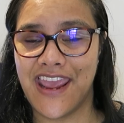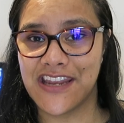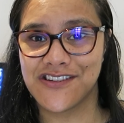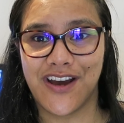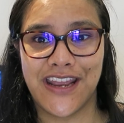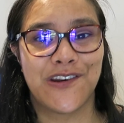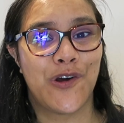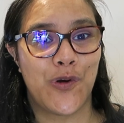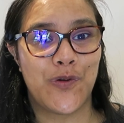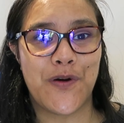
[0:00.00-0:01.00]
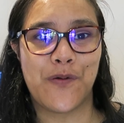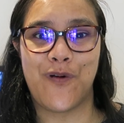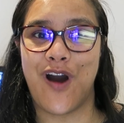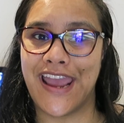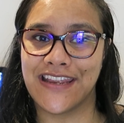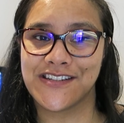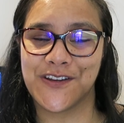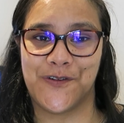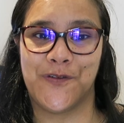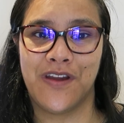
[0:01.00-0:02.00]
And I know why
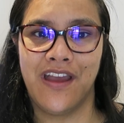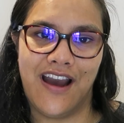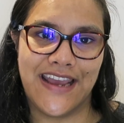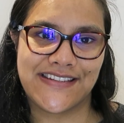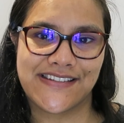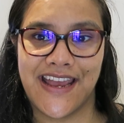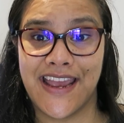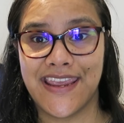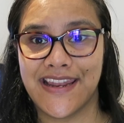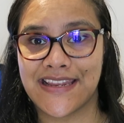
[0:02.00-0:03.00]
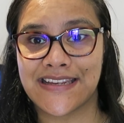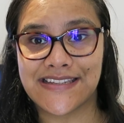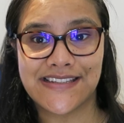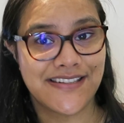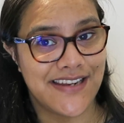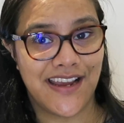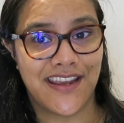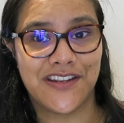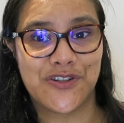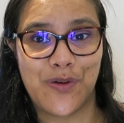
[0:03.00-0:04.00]
too. I start getting
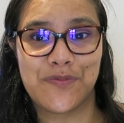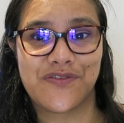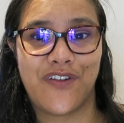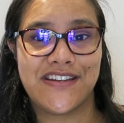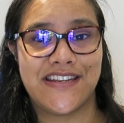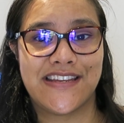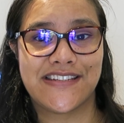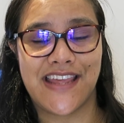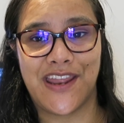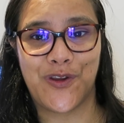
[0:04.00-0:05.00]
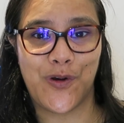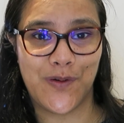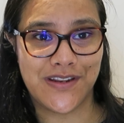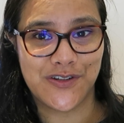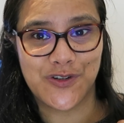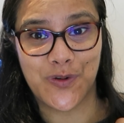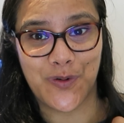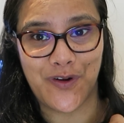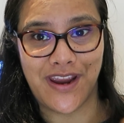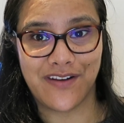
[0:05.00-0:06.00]
stuck in terms of ideas and go into
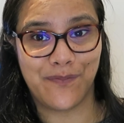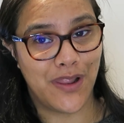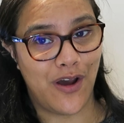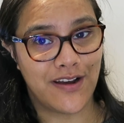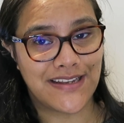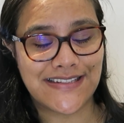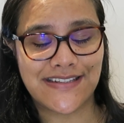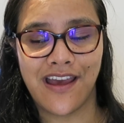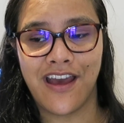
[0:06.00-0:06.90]
creative blocks.